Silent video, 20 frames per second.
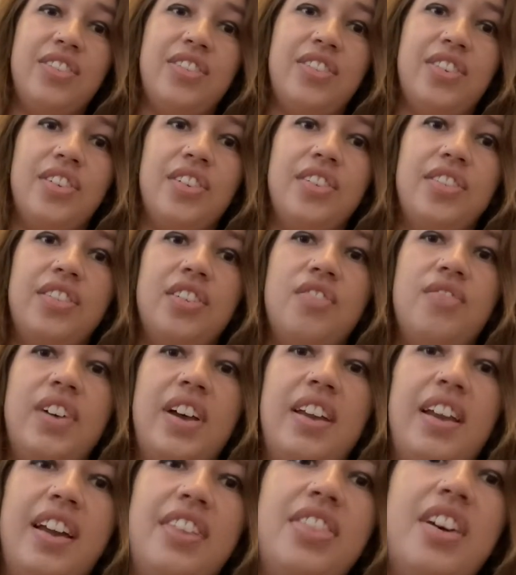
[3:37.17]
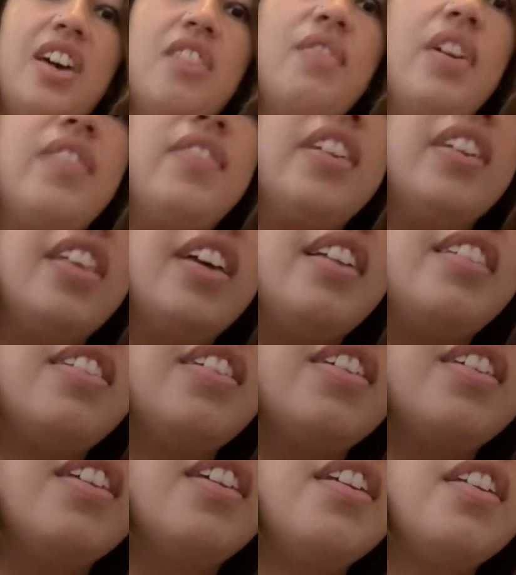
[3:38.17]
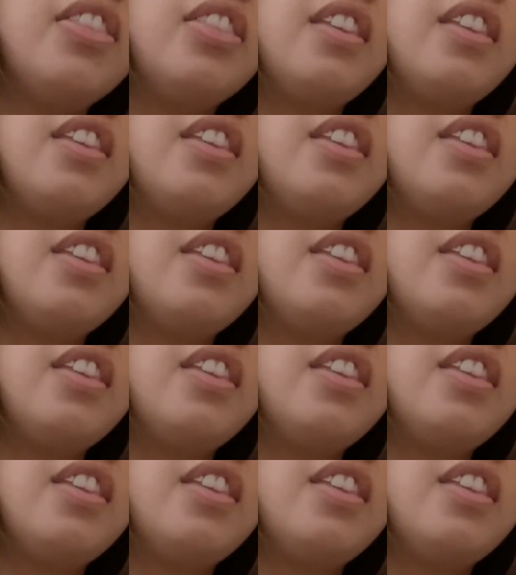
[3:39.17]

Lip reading: told you, but I thought maybe you'd like to